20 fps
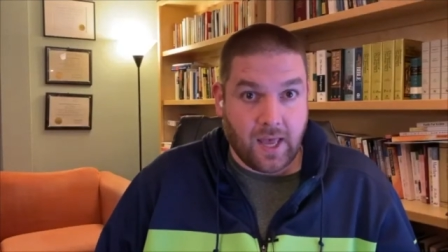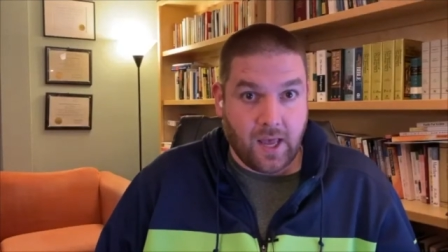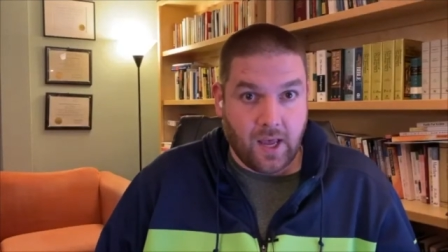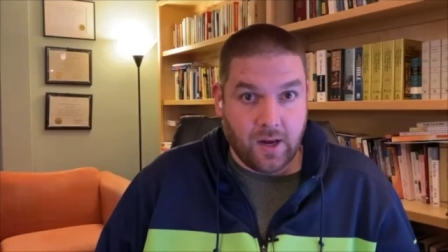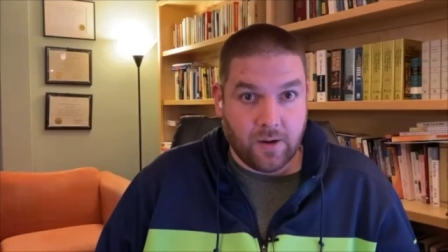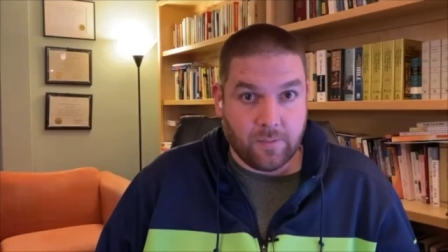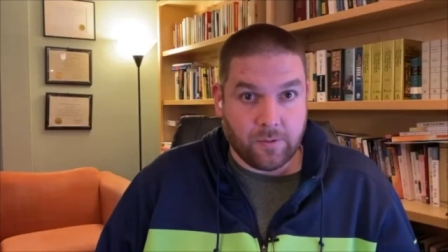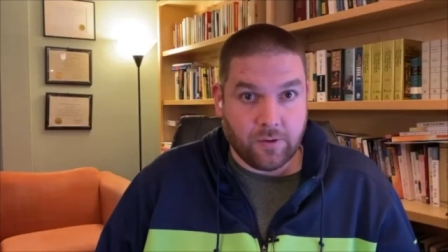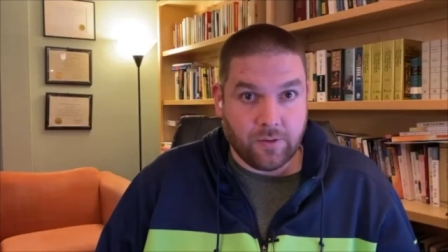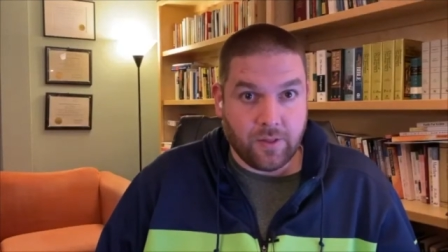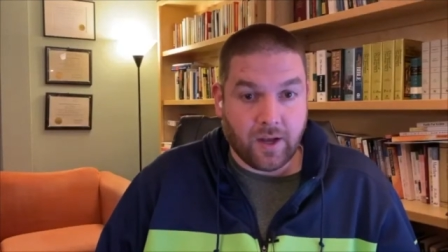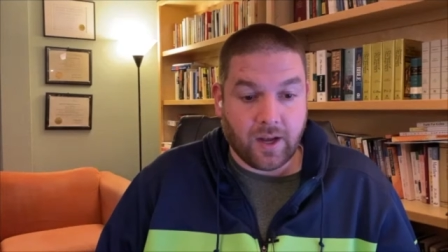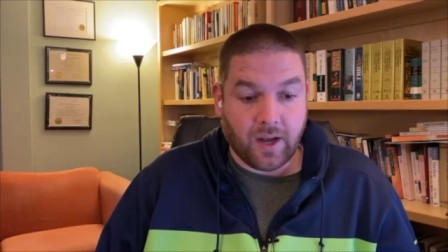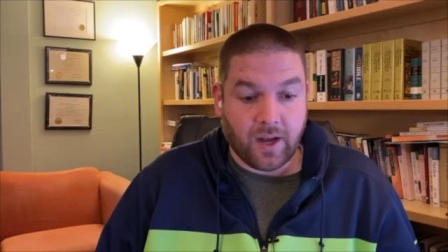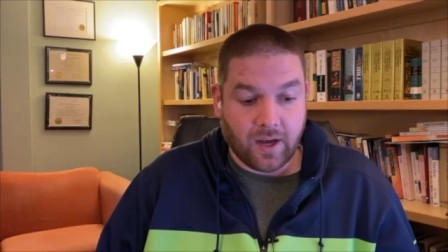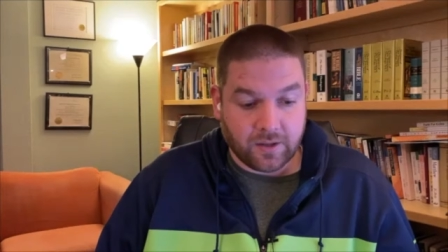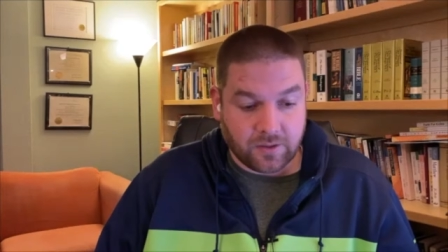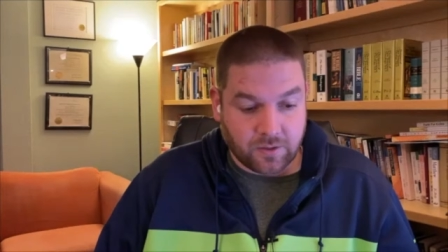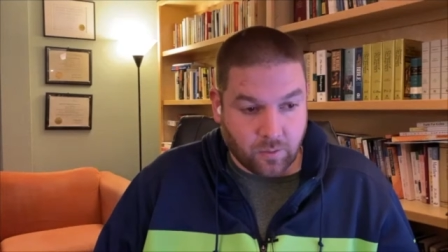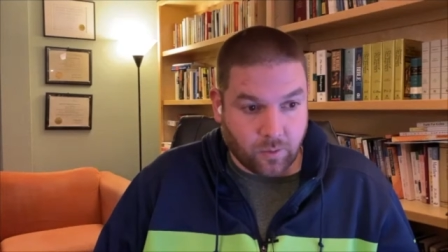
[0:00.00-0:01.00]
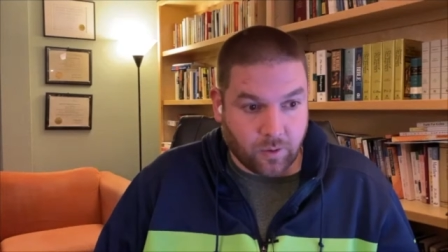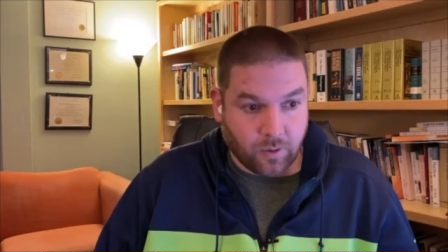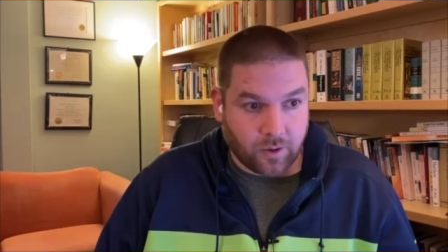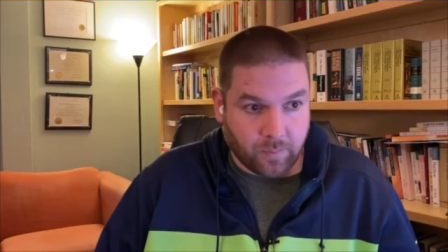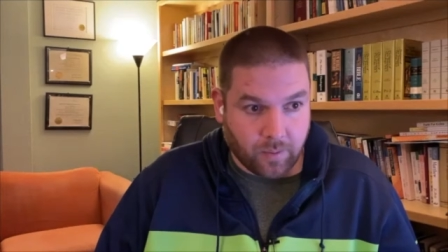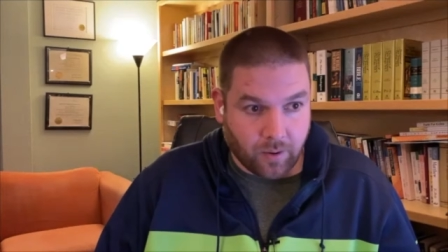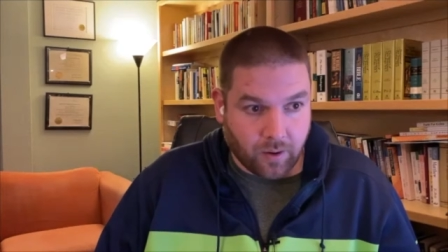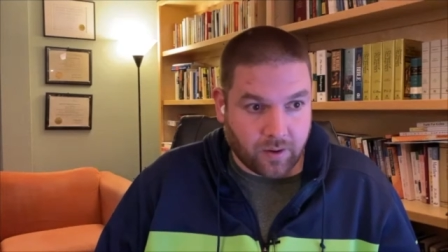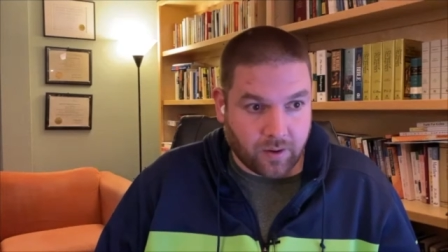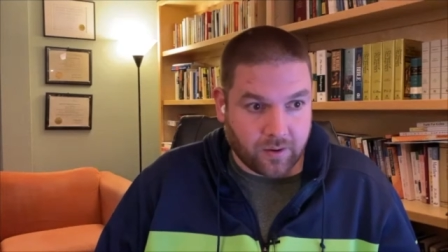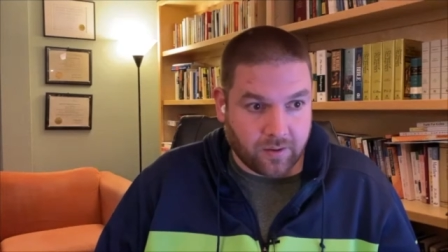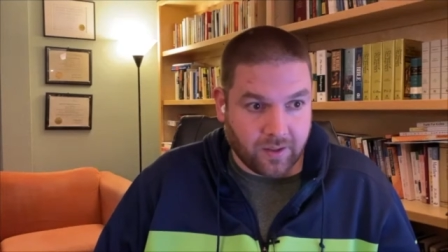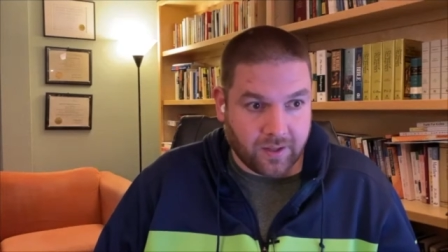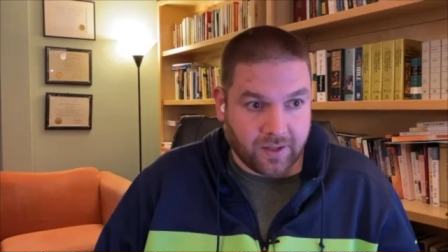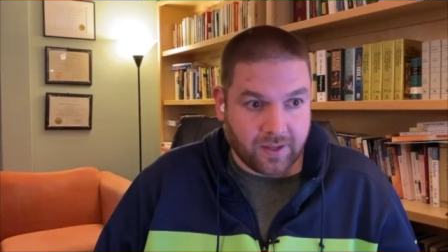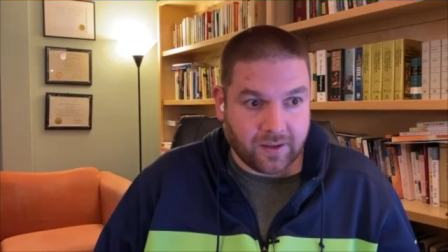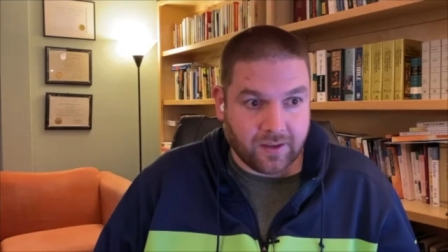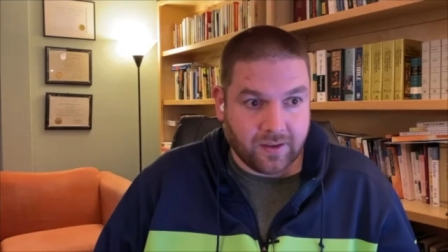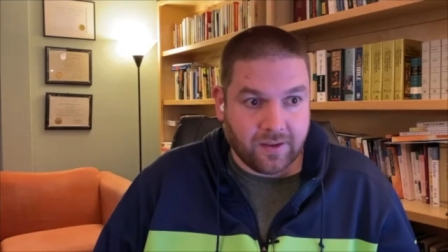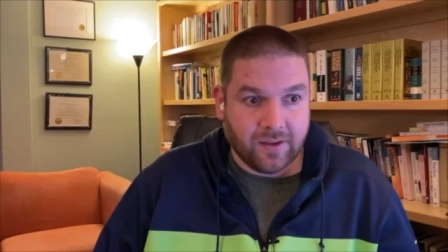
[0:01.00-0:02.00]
animal that got torn apart like